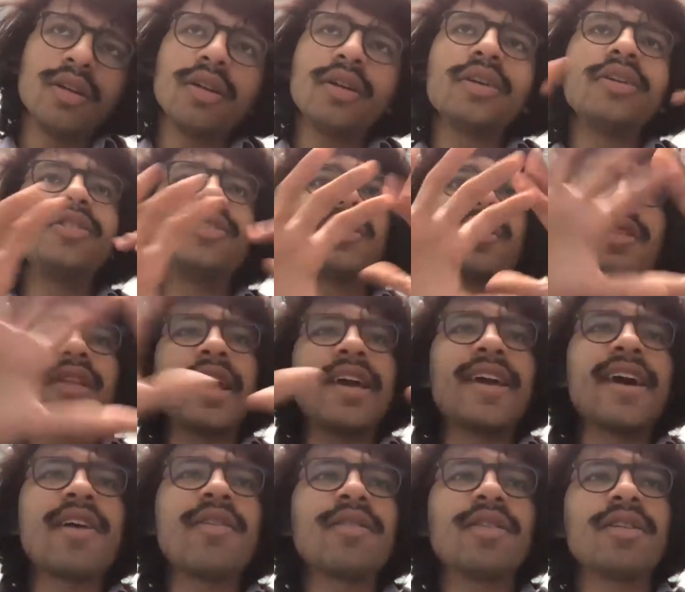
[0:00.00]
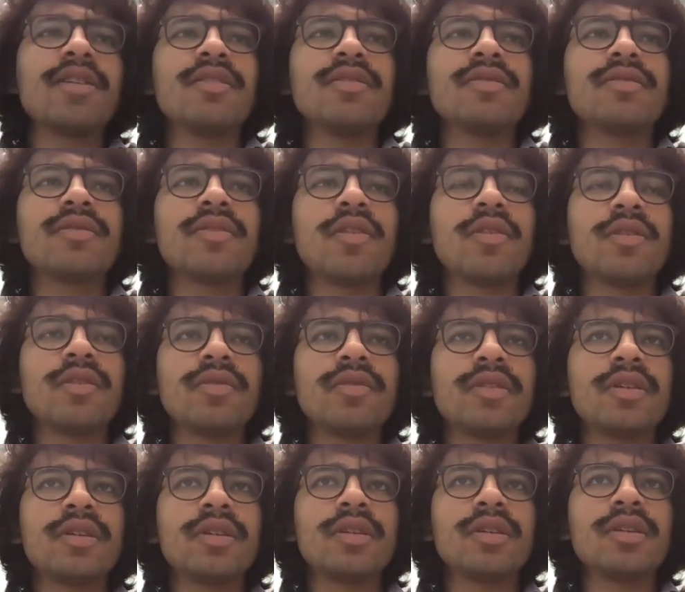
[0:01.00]
layout of all of
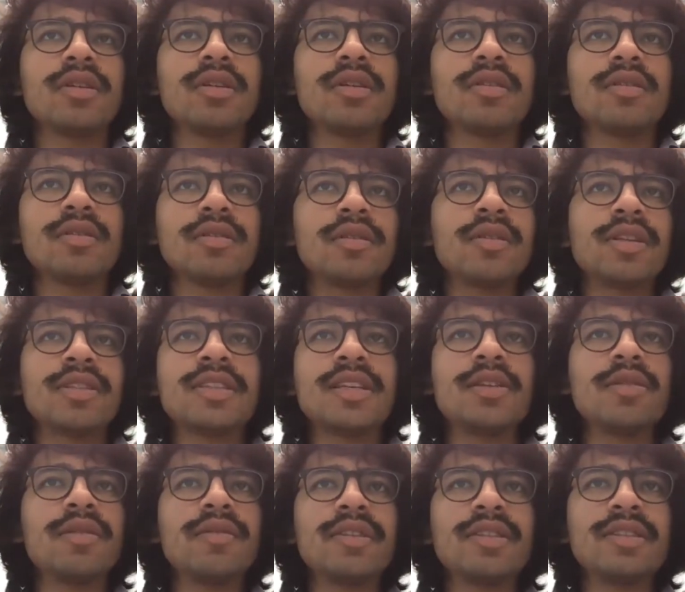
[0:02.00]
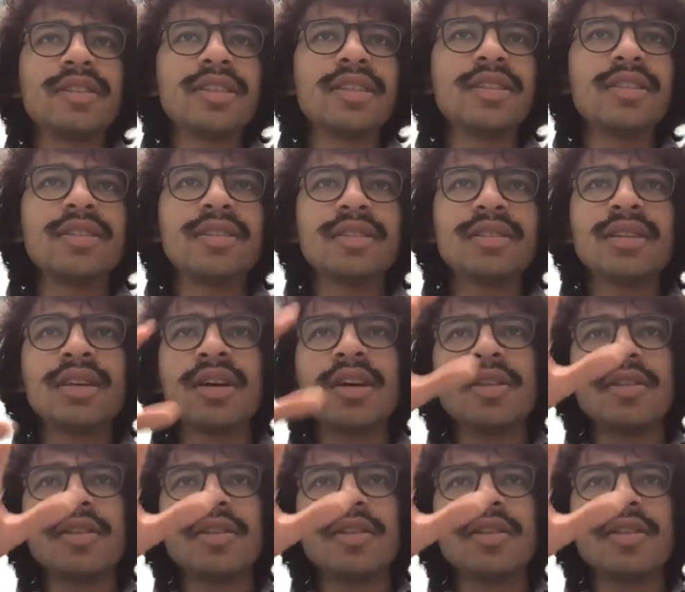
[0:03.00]
the, let's say you have a disease.